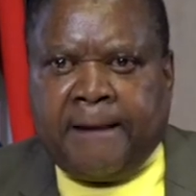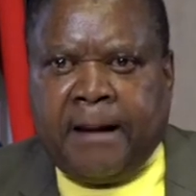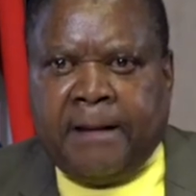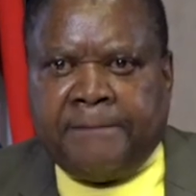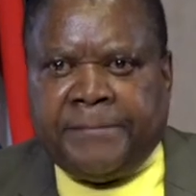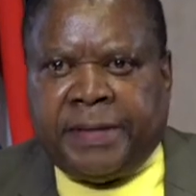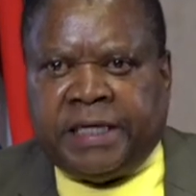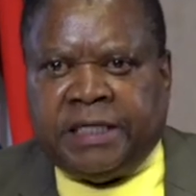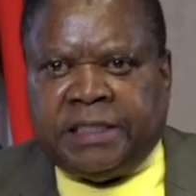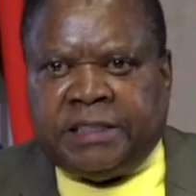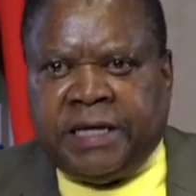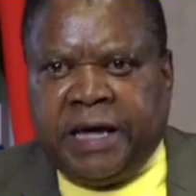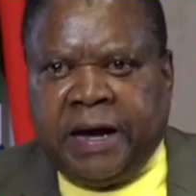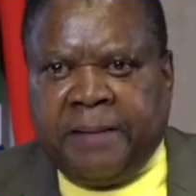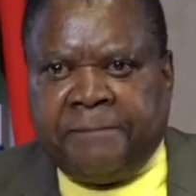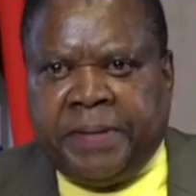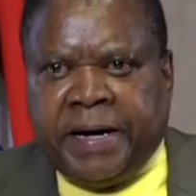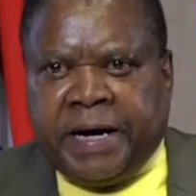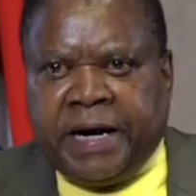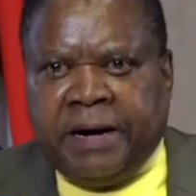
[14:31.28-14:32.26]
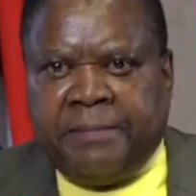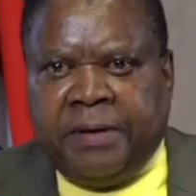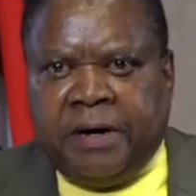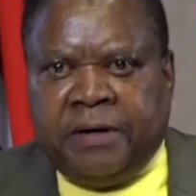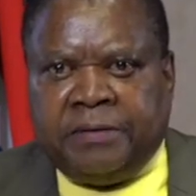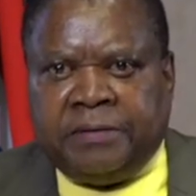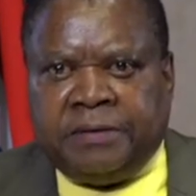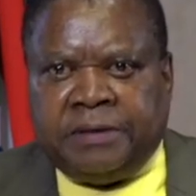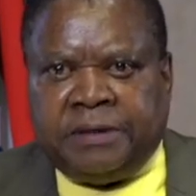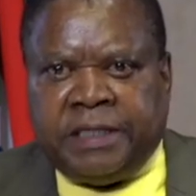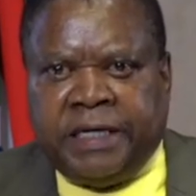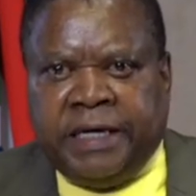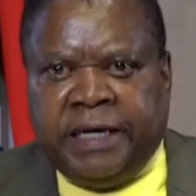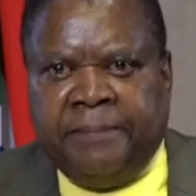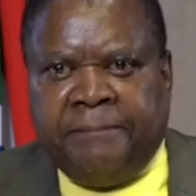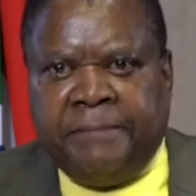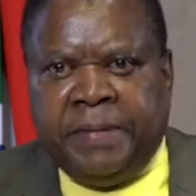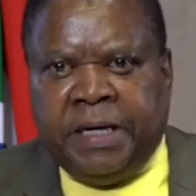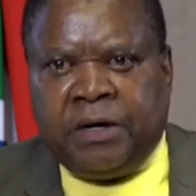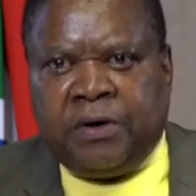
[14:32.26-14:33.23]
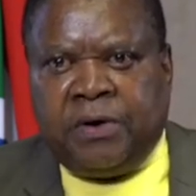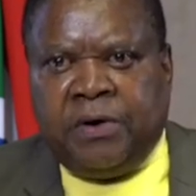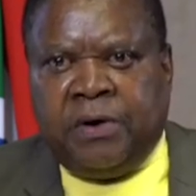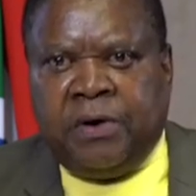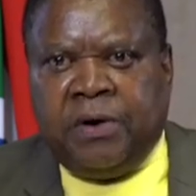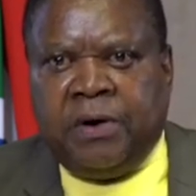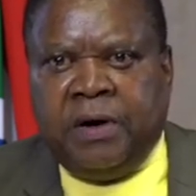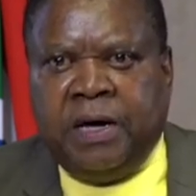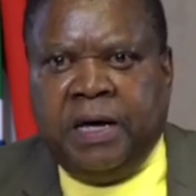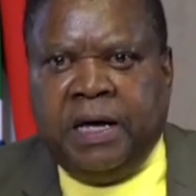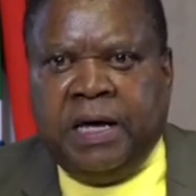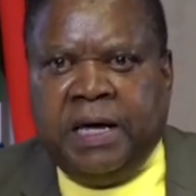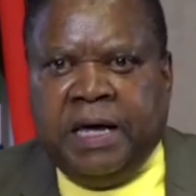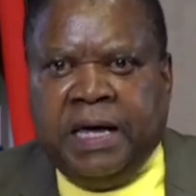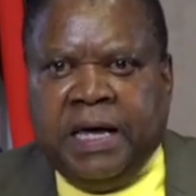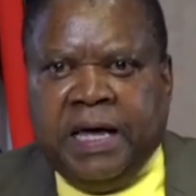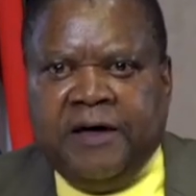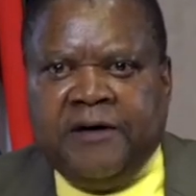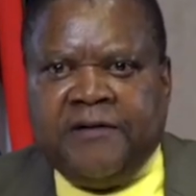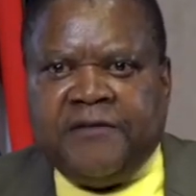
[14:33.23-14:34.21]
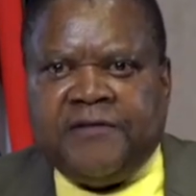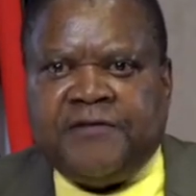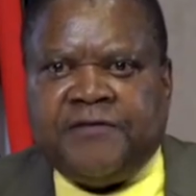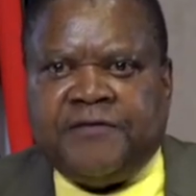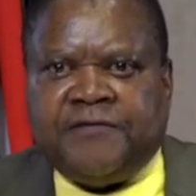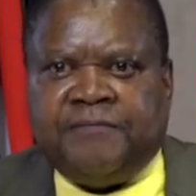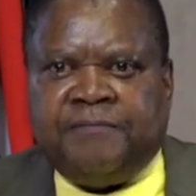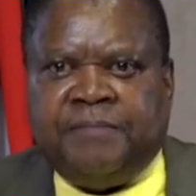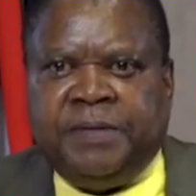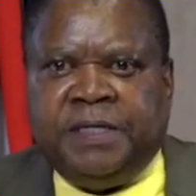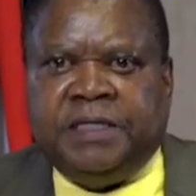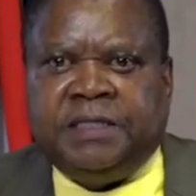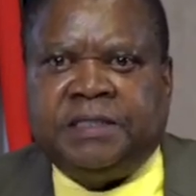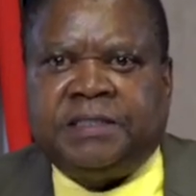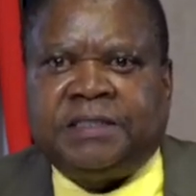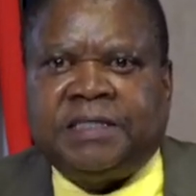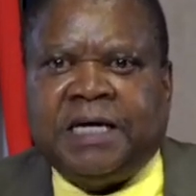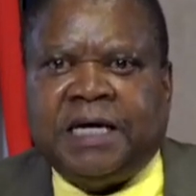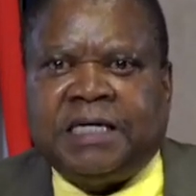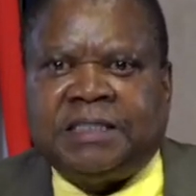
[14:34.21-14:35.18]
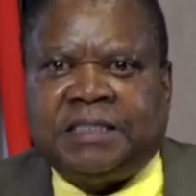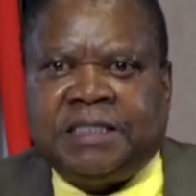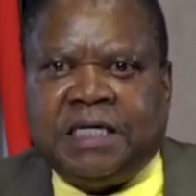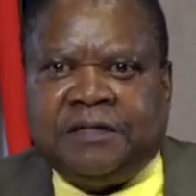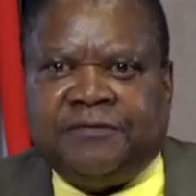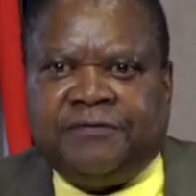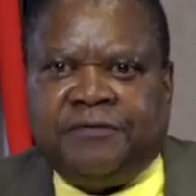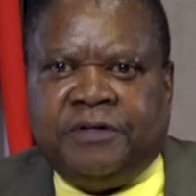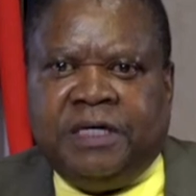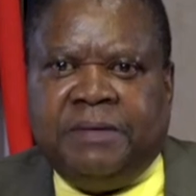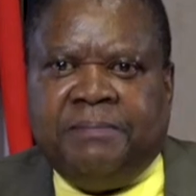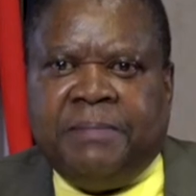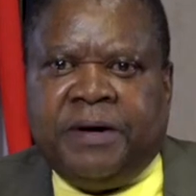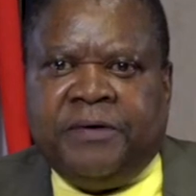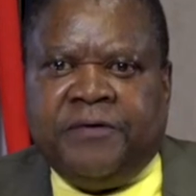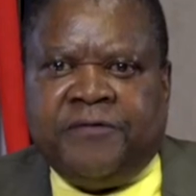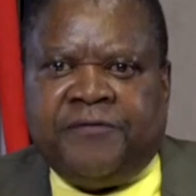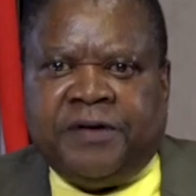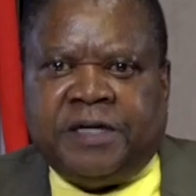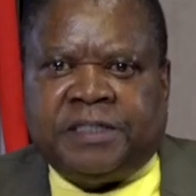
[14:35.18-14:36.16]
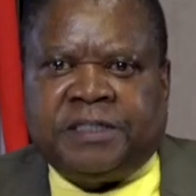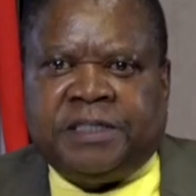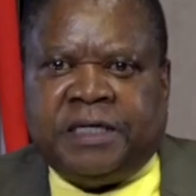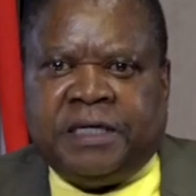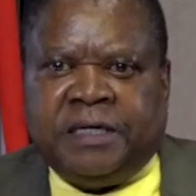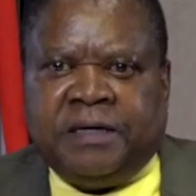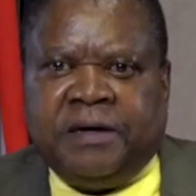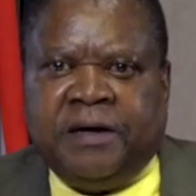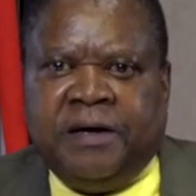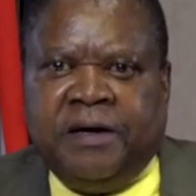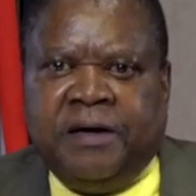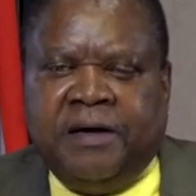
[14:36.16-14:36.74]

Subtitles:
companies like Paramount and Milco have been successfully manufacturing